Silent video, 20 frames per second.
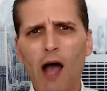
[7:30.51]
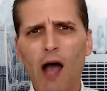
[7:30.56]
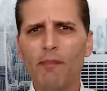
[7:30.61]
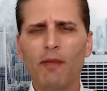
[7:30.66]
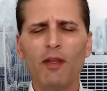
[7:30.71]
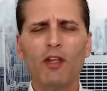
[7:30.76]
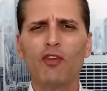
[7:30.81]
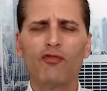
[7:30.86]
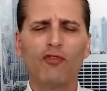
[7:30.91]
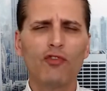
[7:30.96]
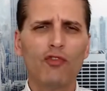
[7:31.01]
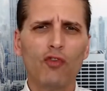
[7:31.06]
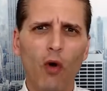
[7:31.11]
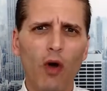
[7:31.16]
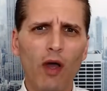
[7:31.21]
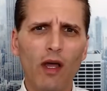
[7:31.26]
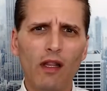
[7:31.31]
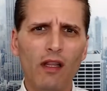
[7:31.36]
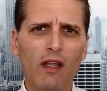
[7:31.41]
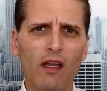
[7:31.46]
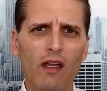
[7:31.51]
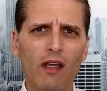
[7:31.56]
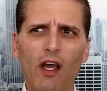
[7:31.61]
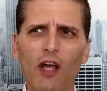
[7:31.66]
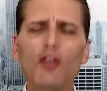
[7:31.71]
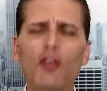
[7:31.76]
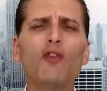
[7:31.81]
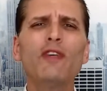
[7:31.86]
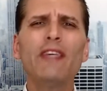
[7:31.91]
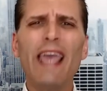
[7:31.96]
in crude oil? Are you
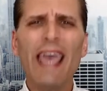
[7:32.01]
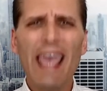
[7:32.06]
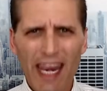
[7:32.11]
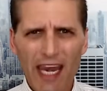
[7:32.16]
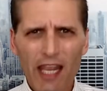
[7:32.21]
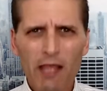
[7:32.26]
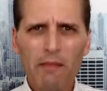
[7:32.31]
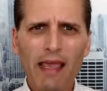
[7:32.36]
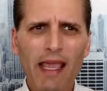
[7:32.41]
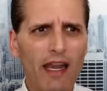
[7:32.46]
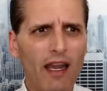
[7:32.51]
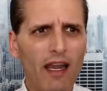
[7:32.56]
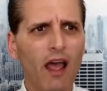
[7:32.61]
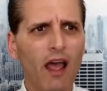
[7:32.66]
kidding me? And